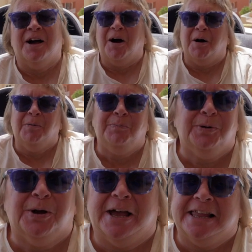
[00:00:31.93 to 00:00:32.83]
hope
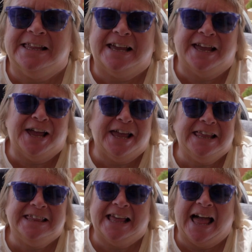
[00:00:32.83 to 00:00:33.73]
you had a
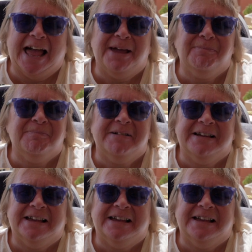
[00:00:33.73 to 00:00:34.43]
great time.